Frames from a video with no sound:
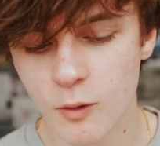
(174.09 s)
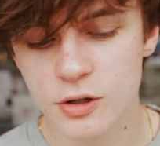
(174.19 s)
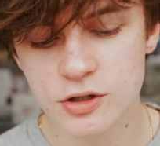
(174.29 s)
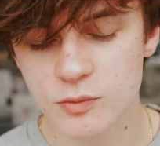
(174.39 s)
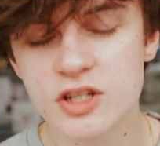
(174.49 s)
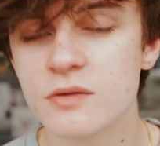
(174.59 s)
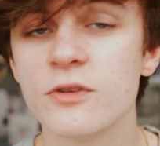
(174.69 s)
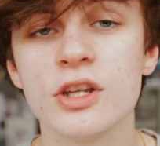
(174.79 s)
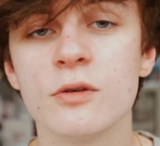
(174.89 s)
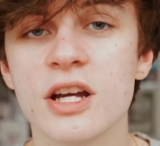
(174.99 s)
wanted to make some
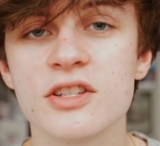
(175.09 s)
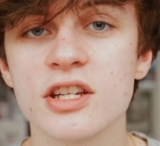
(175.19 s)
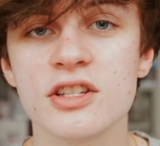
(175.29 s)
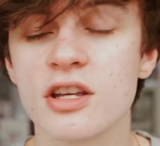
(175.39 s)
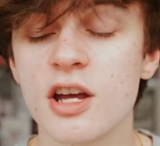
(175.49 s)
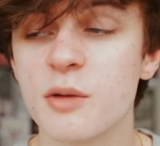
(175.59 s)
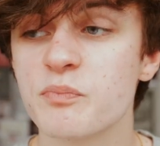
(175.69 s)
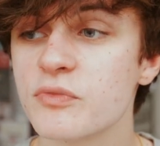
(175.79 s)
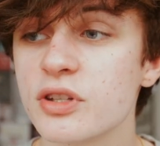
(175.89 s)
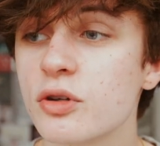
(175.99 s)
video essays.
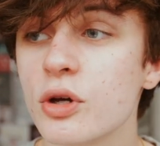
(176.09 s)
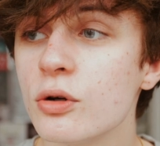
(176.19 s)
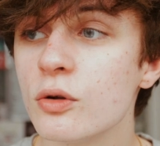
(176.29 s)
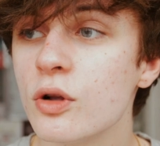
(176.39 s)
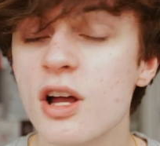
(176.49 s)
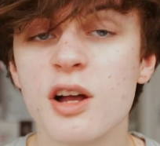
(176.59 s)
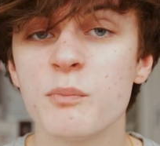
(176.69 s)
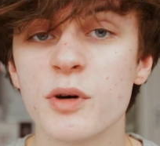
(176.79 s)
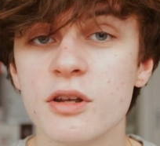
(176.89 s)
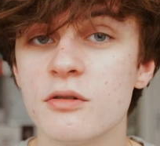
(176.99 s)
Cool,
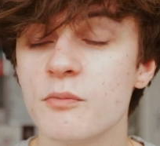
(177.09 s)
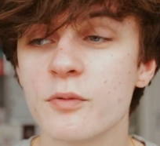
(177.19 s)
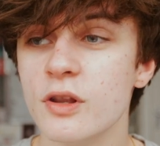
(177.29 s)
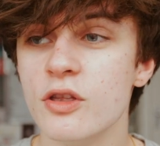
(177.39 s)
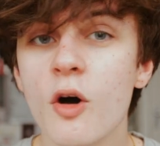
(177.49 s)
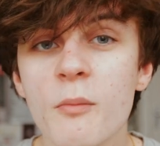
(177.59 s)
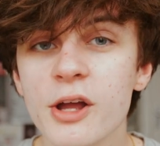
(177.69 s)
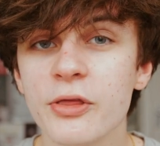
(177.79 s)
but not my